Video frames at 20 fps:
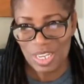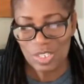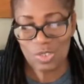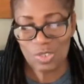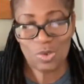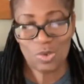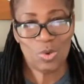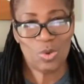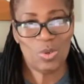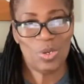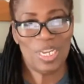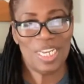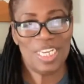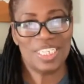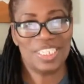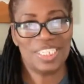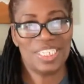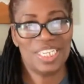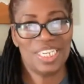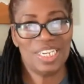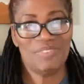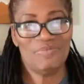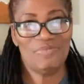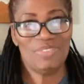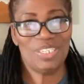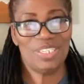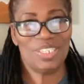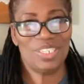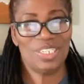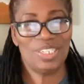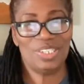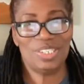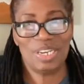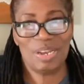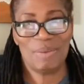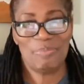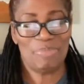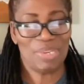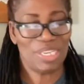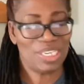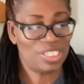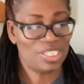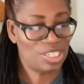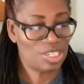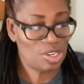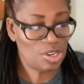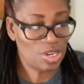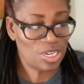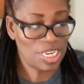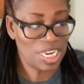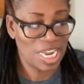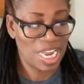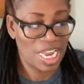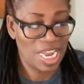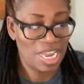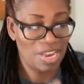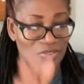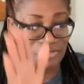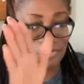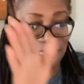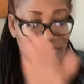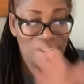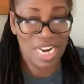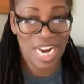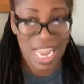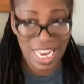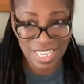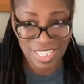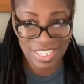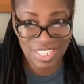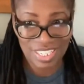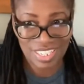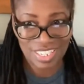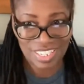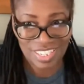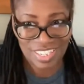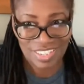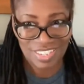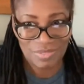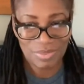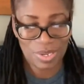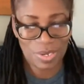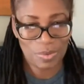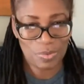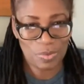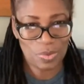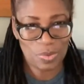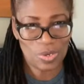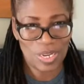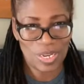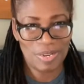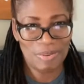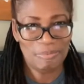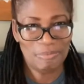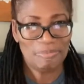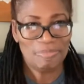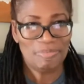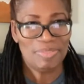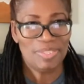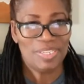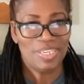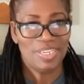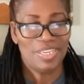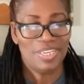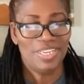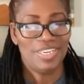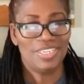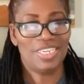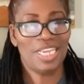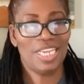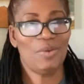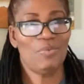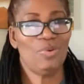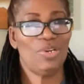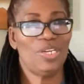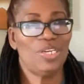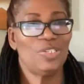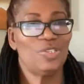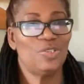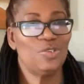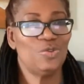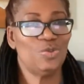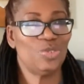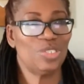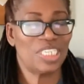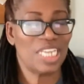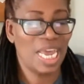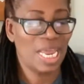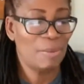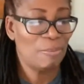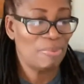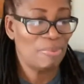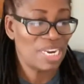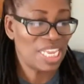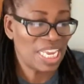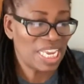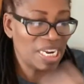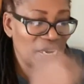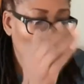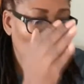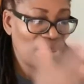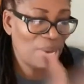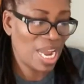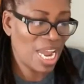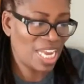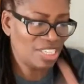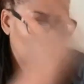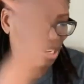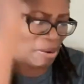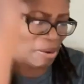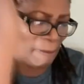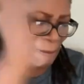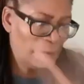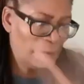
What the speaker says: So instead of the teacher beating you on your hand flat with the ruler, they will use that blade part